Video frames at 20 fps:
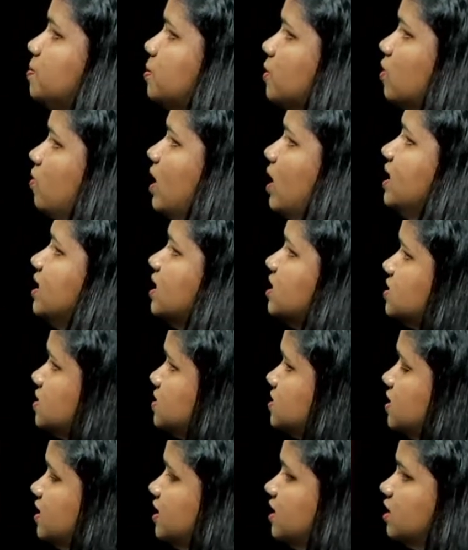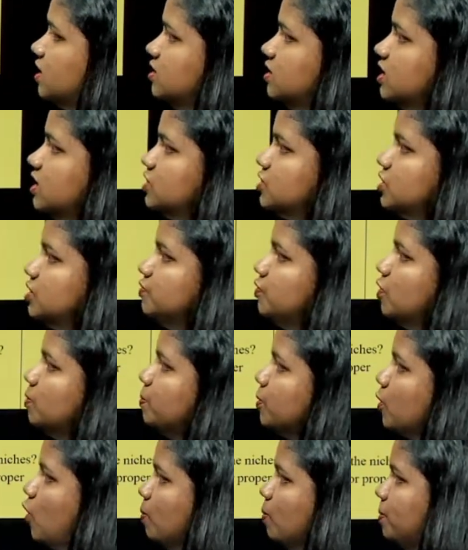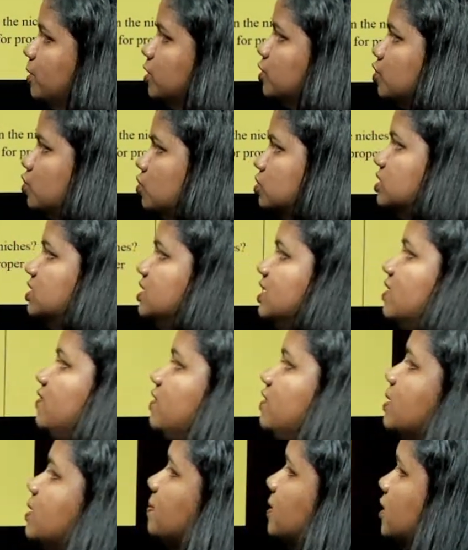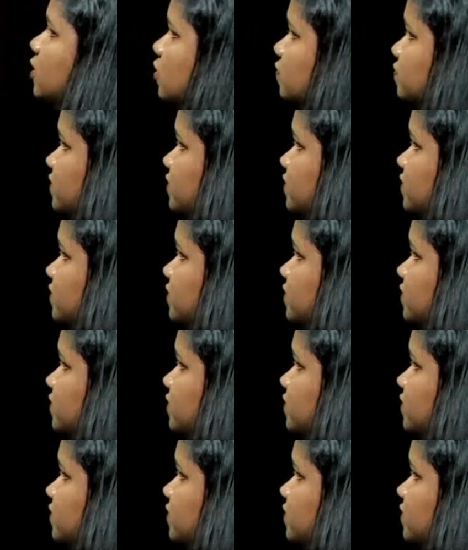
provide necessary condition for proper growth and development of